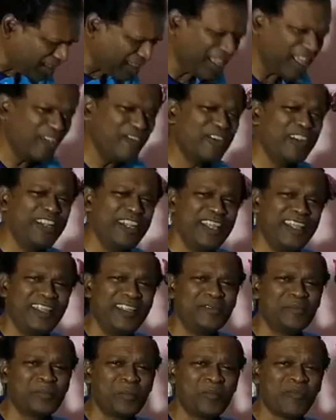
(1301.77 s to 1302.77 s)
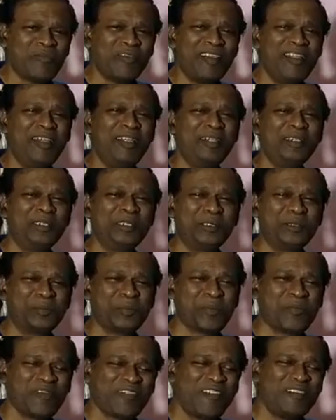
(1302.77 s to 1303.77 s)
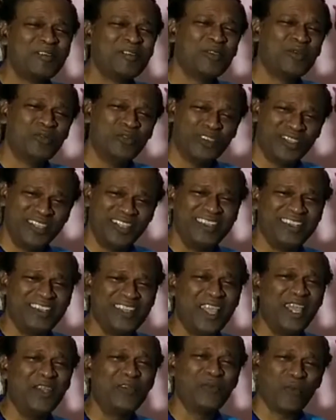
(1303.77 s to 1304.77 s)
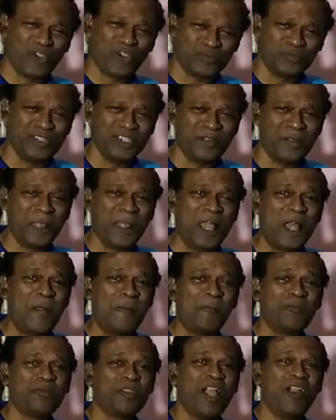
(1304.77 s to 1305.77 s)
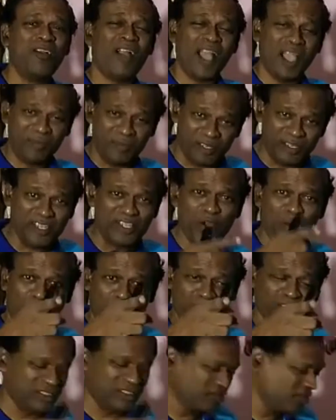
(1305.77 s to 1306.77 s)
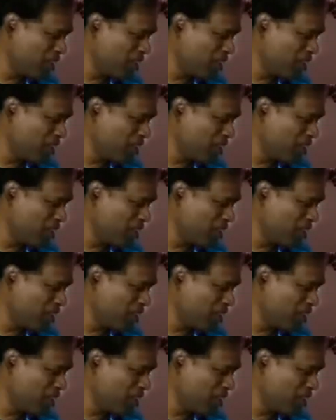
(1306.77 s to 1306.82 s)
Every day, we eat and watch me. Now I'm eating, you're watching.